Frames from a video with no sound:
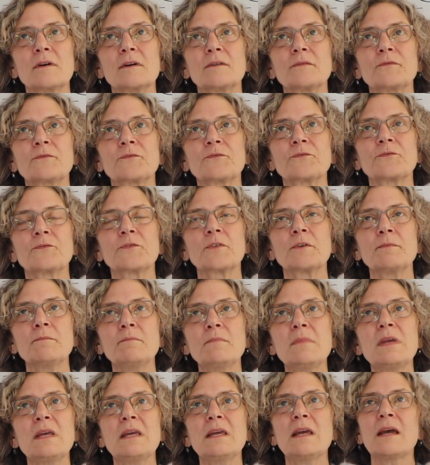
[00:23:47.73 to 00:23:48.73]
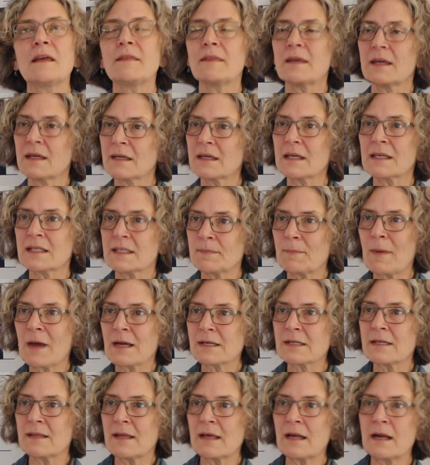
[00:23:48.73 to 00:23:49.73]
For me, I think it gets
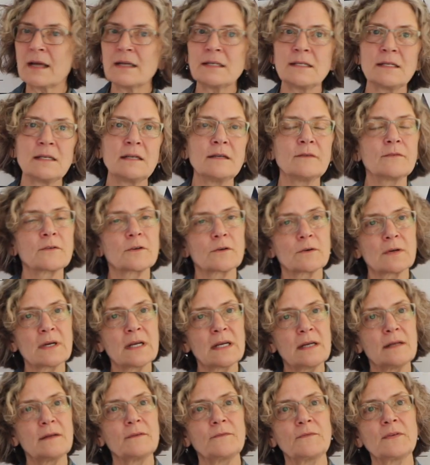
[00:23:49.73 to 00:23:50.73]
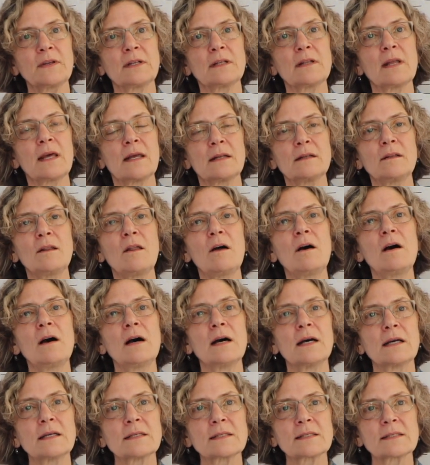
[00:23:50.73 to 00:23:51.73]
back to that idea of grief and
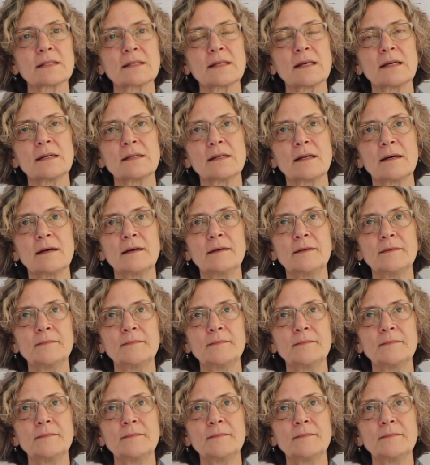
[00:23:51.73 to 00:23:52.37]
loss, that